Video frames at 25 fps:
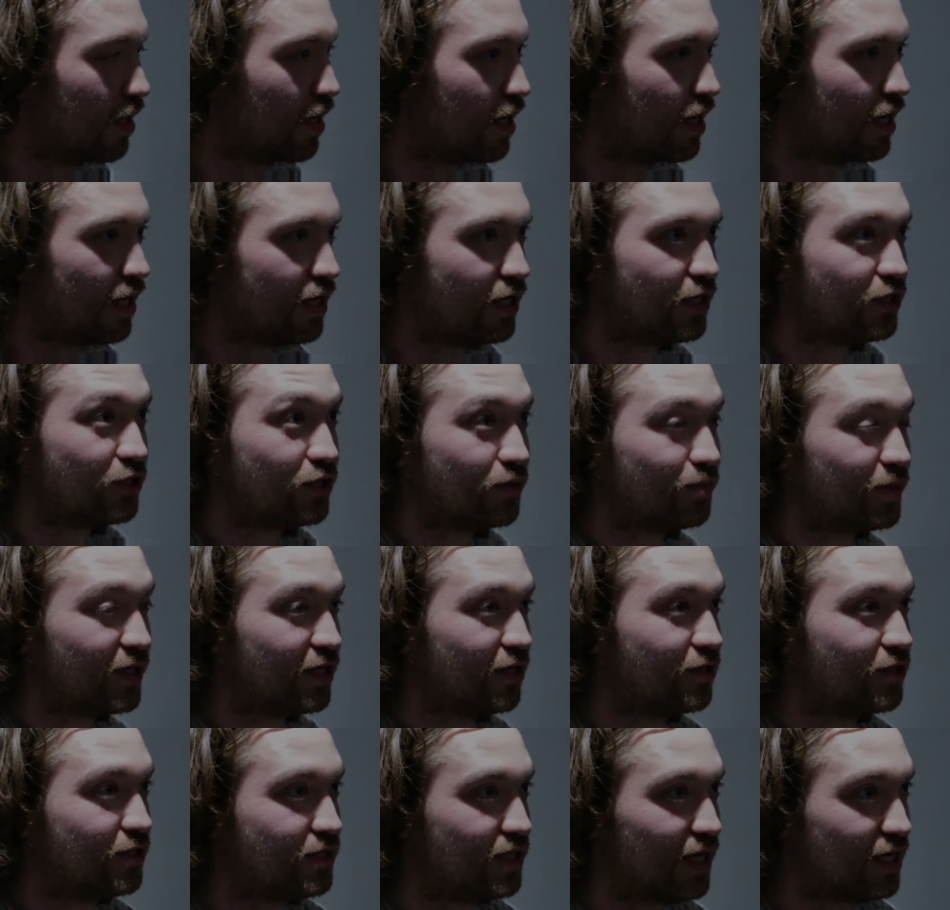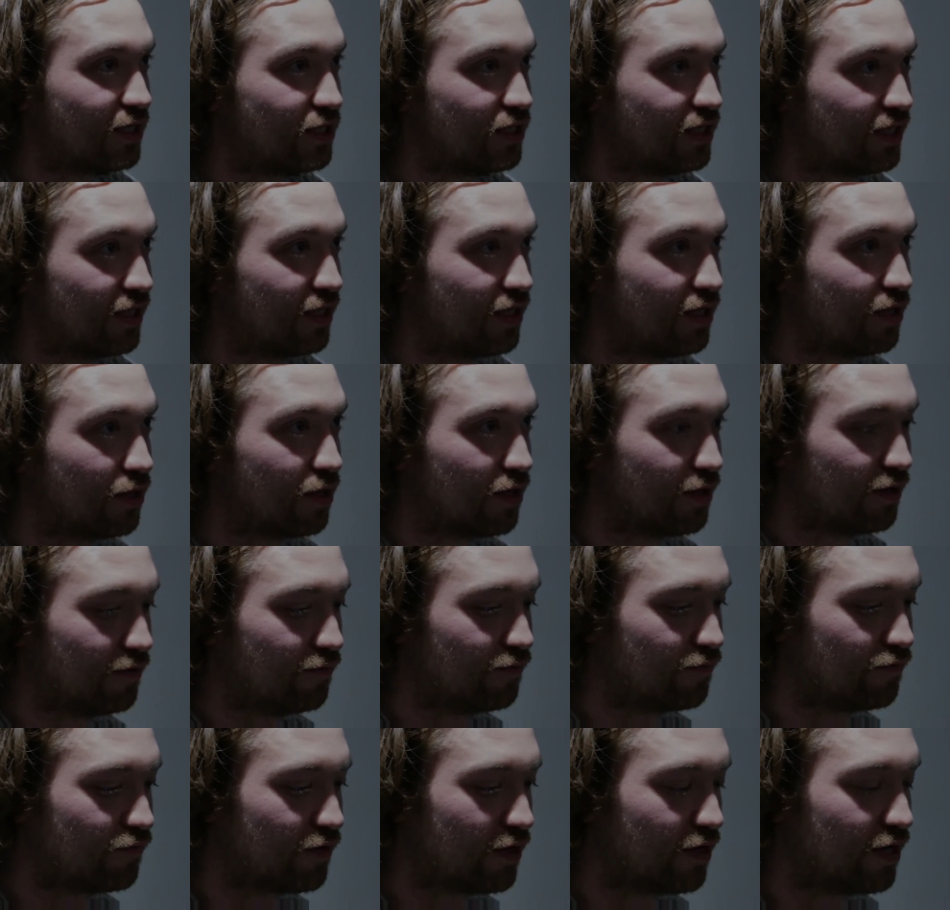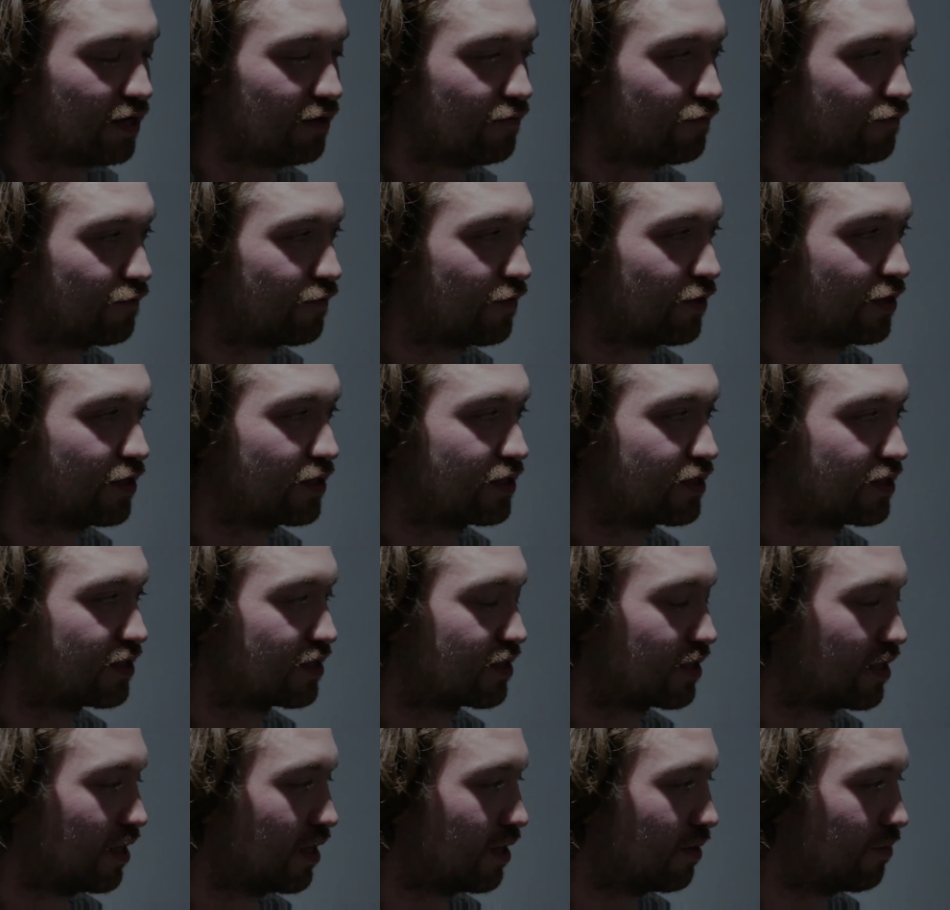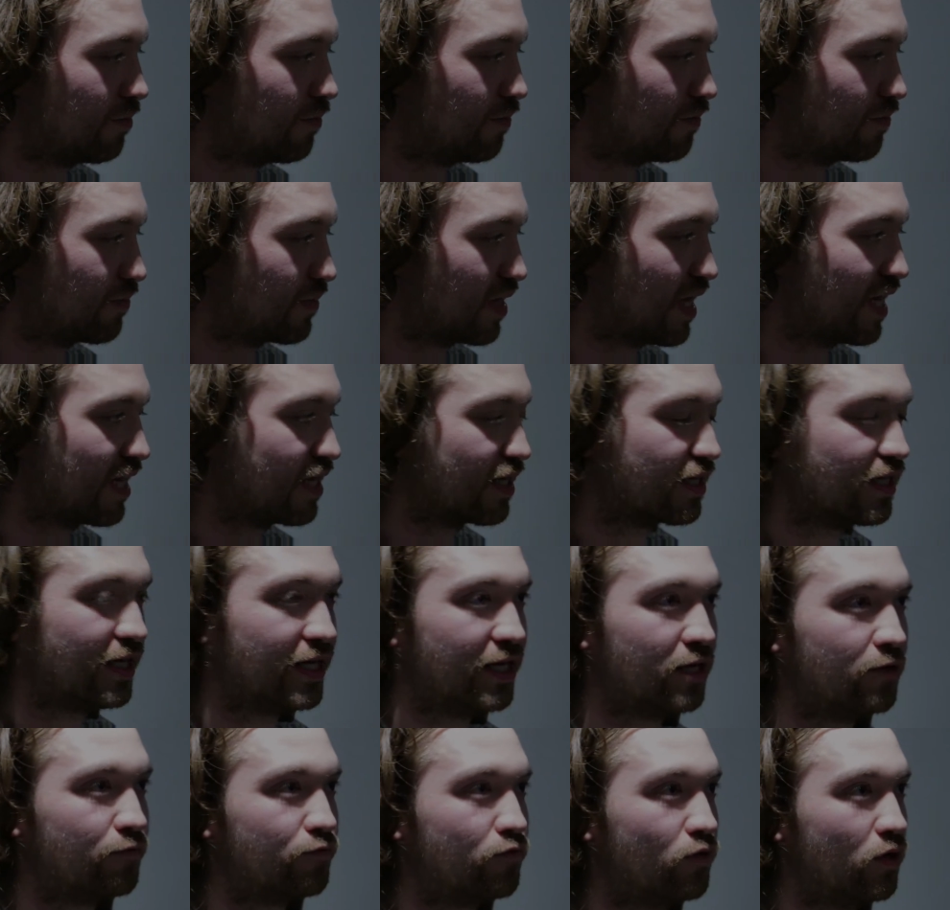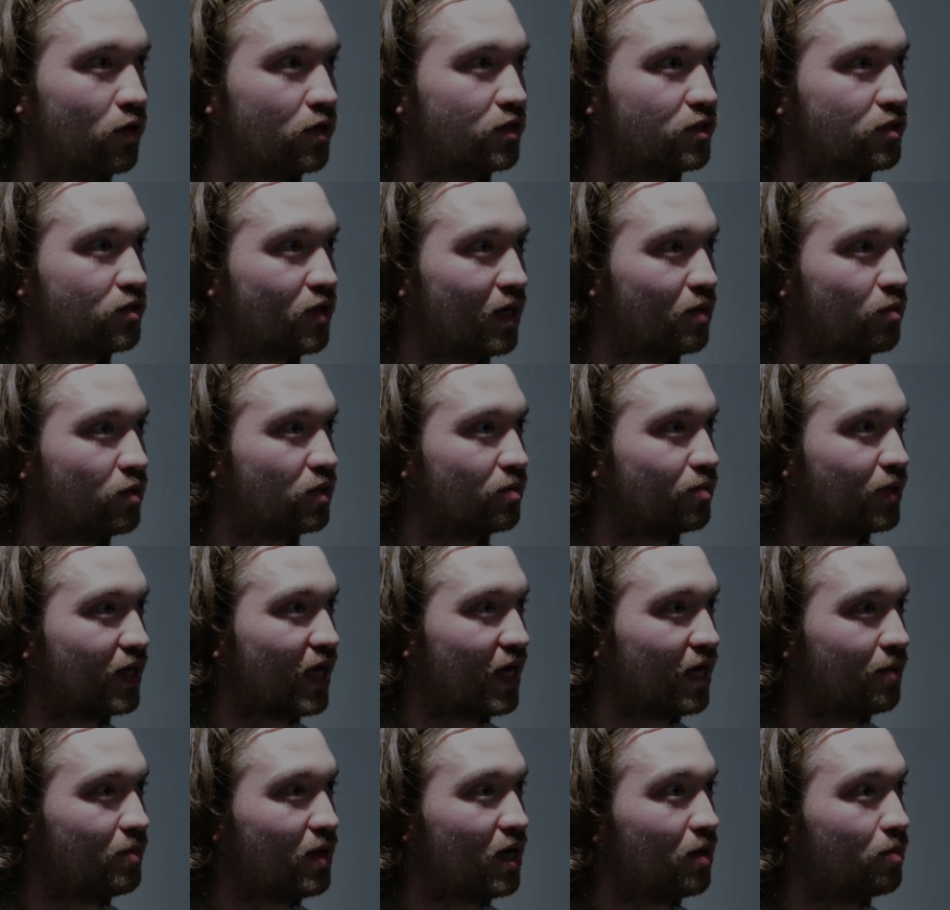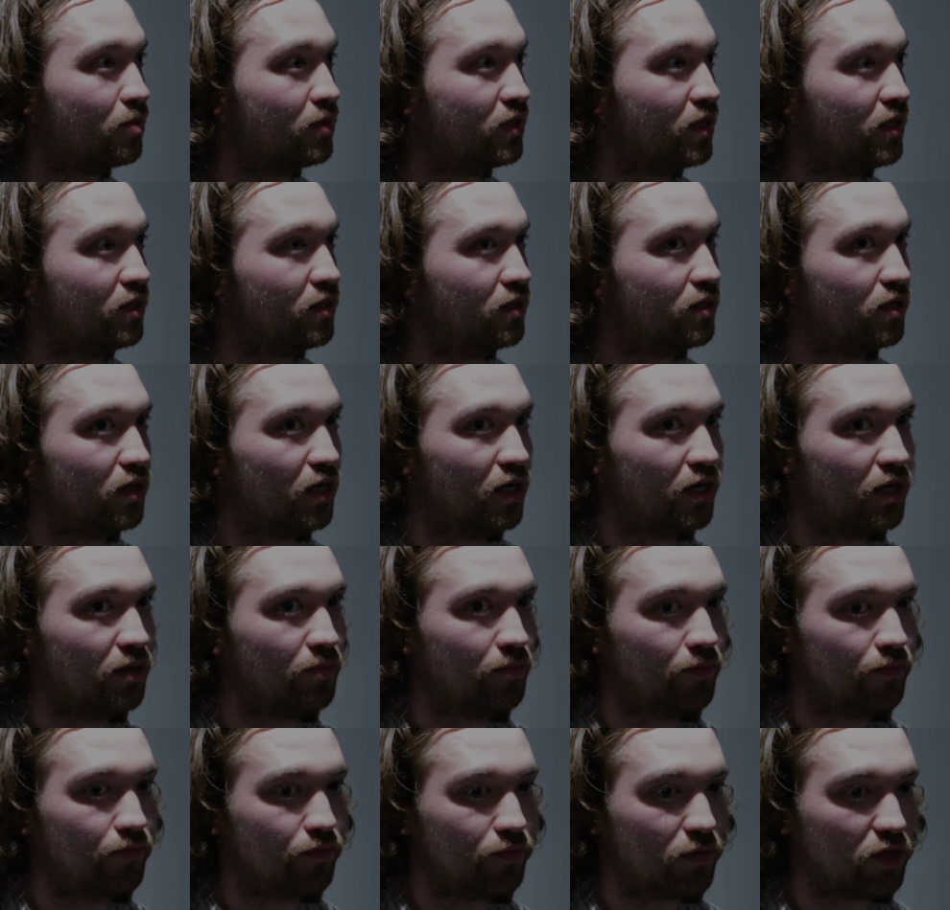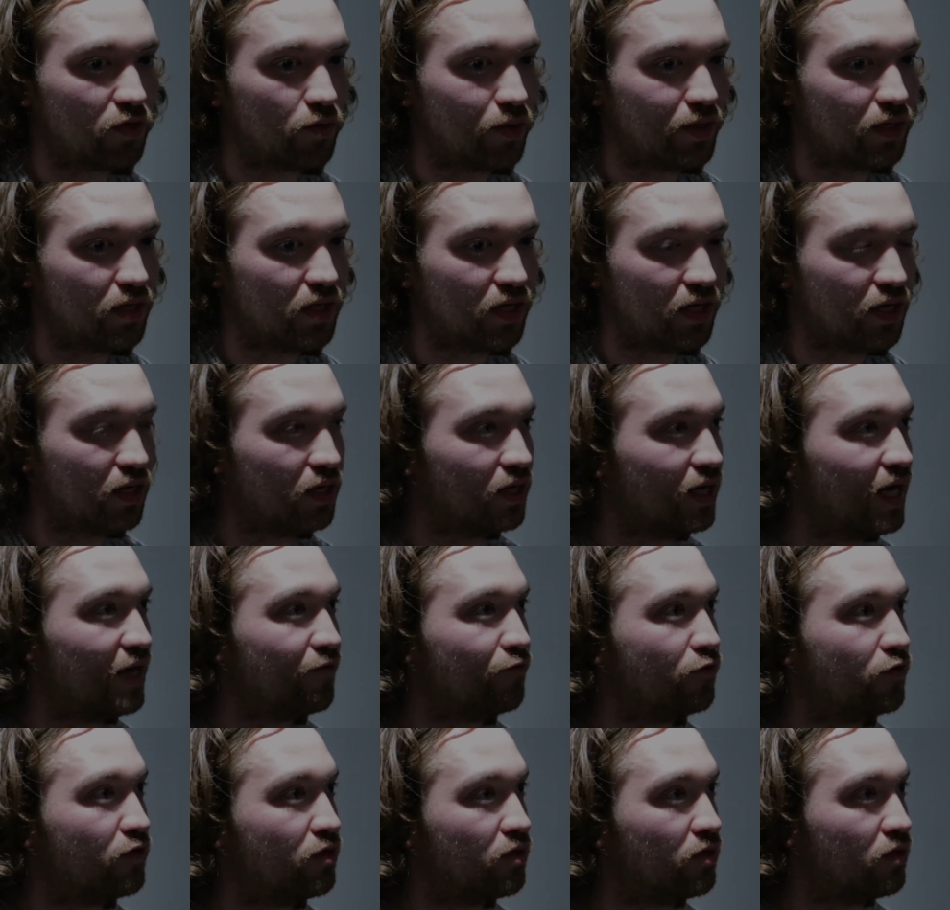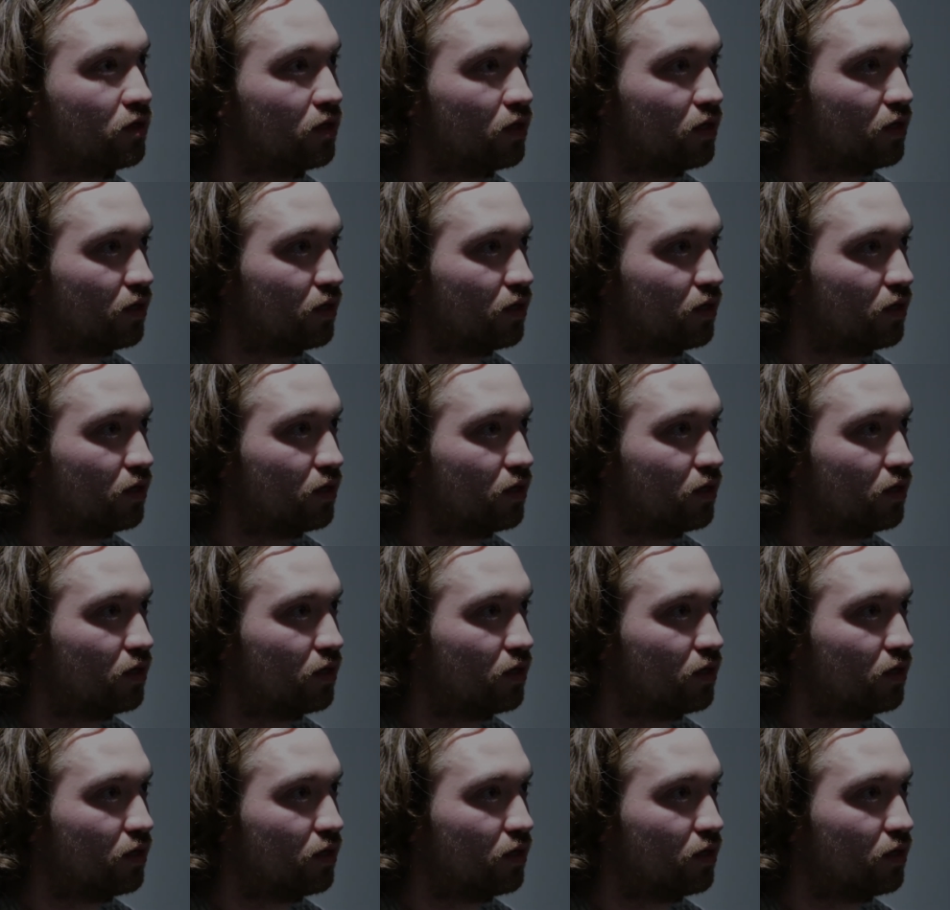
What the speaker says: It should be noted actually that the very first inkling of what Scrapbook became happened in 2011.